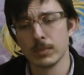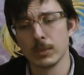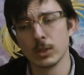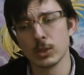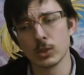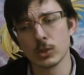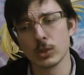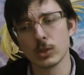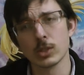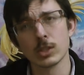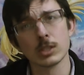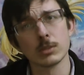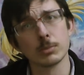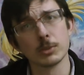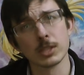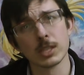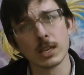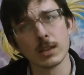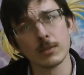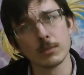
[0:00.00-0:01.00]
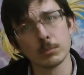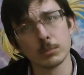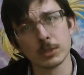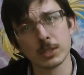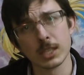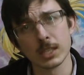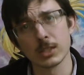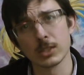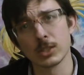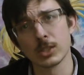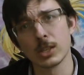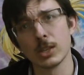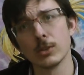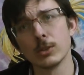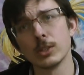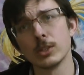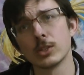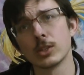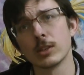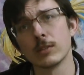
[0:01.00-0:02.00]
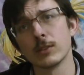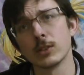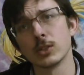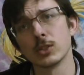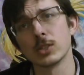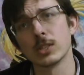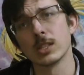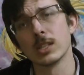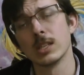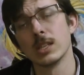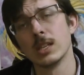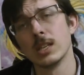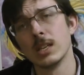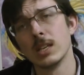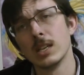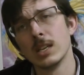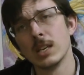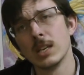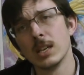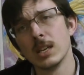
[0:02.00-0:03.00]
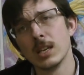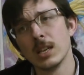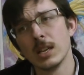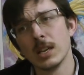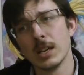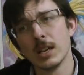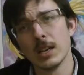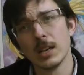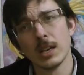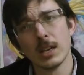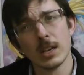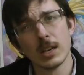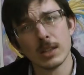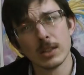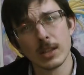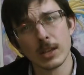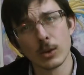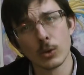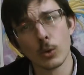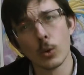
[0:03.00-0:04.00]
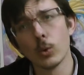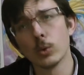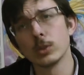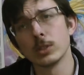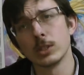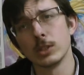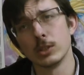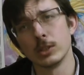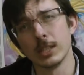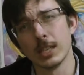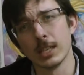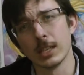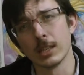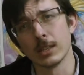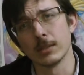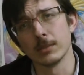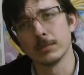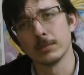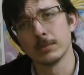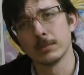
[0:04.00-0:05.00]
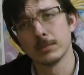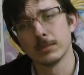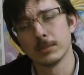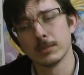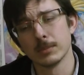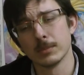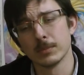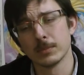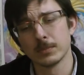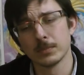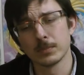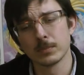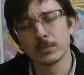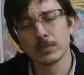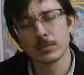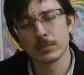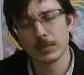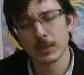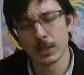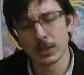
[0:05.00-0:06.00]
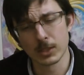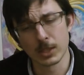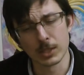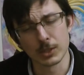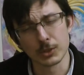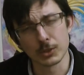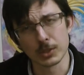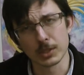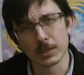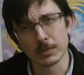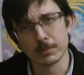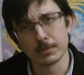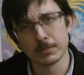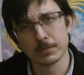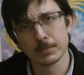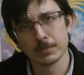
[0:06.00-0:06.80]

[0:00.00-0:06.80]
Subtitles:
This is also to protect the security servers that are holding your data, essentially.